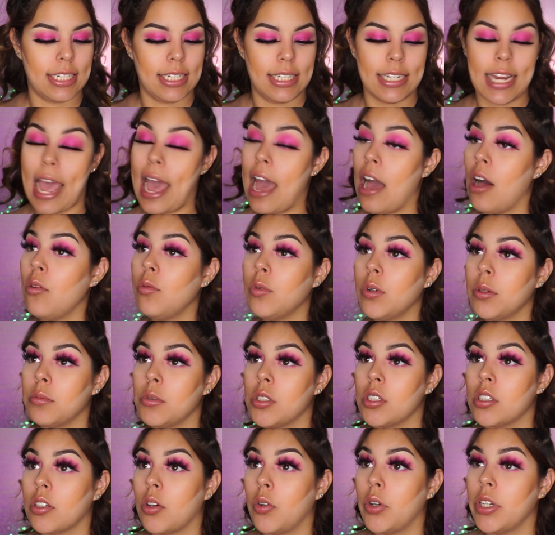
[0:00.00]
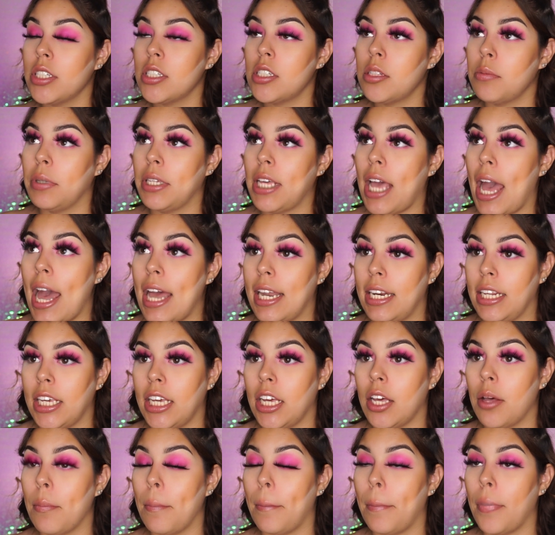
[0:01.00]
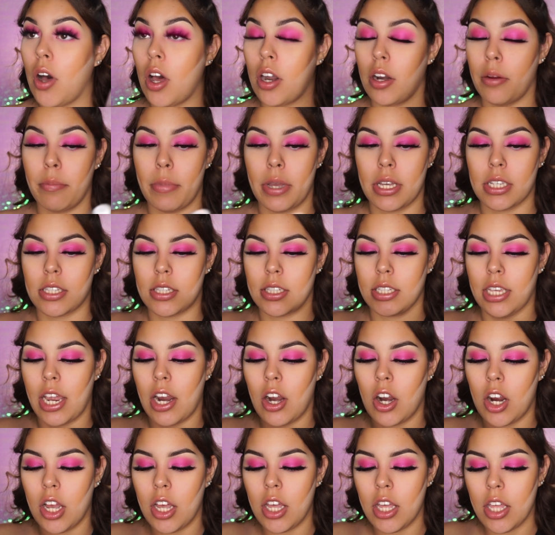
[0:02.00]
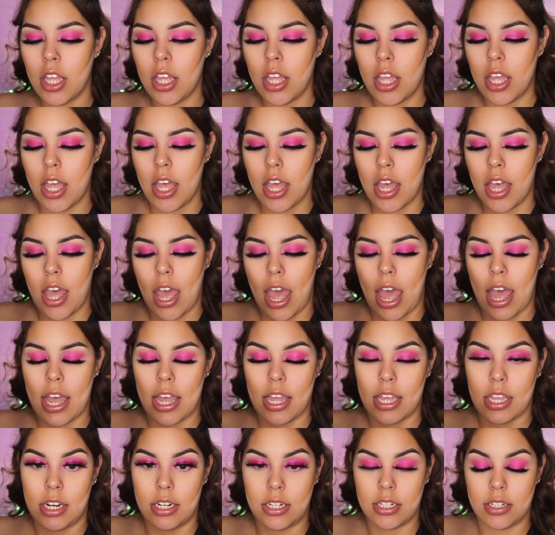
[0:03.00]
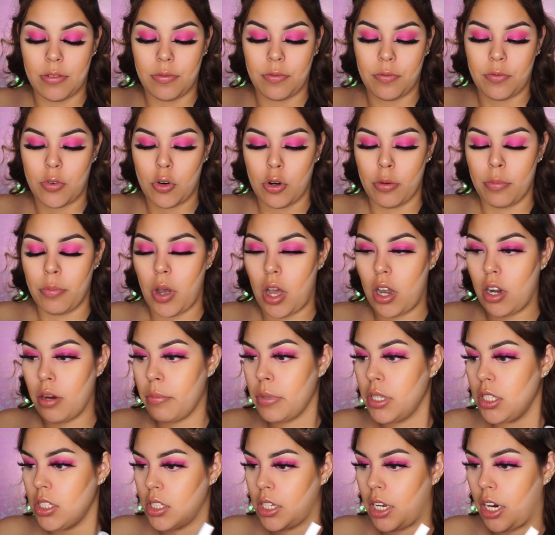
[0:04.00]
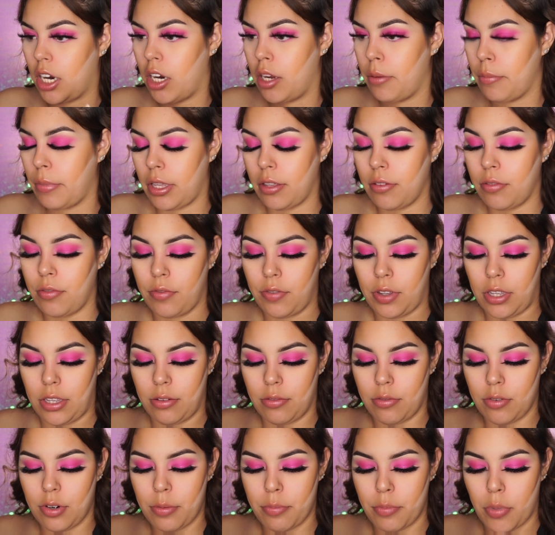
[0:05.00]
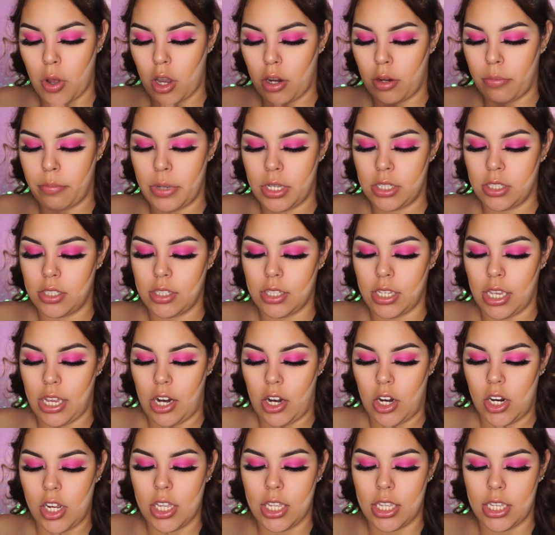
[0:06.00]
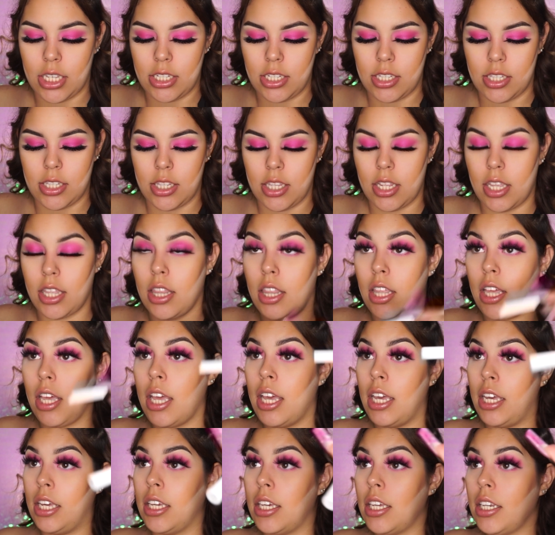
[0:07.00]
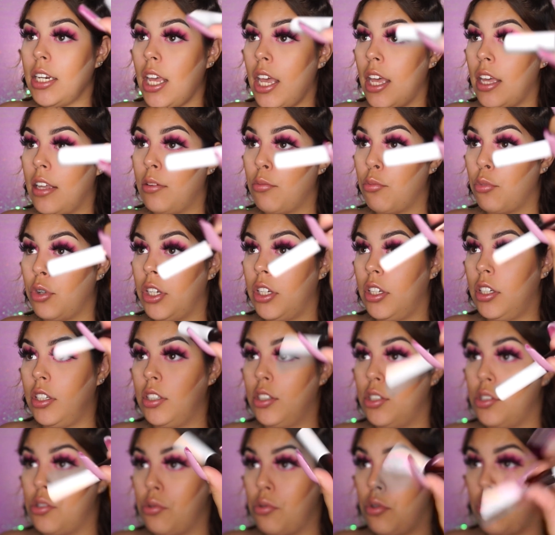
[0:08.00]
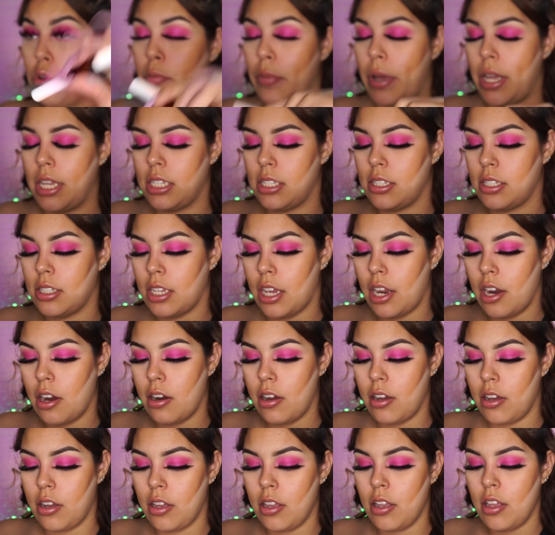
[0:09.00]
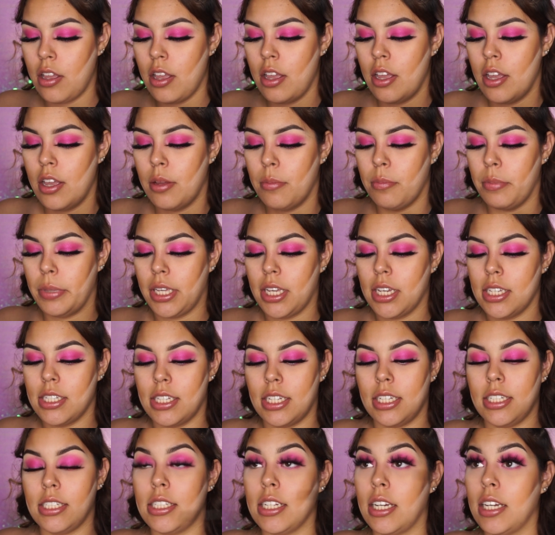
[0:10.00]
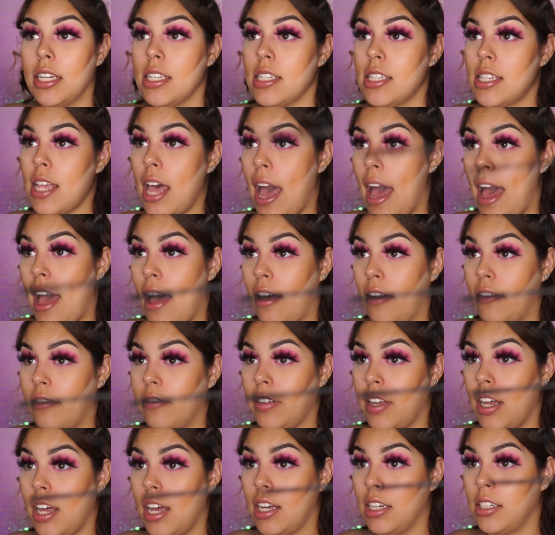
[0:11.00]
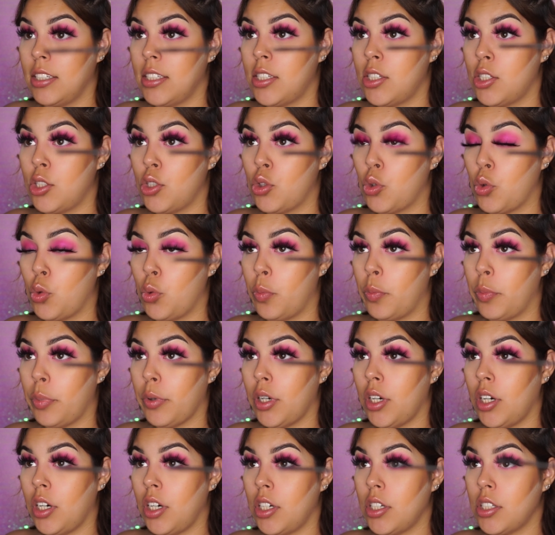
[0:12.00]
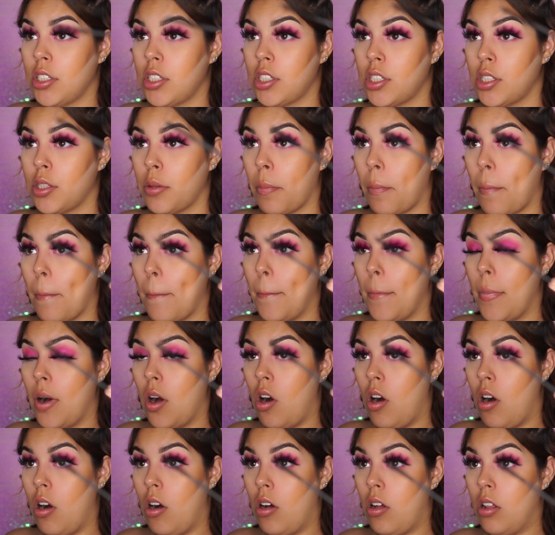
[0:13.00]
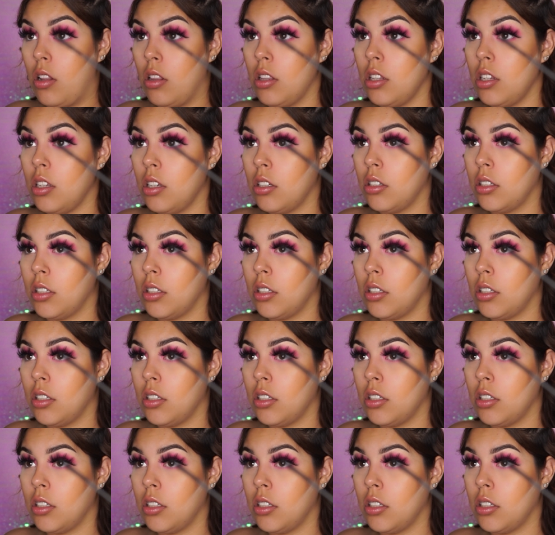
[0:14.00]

now I'm just going to be adding bottom mascara. And for bottom mascara, my favorite bottom mascara is the Hank & Henry Duo Mascara, because it does have a super small,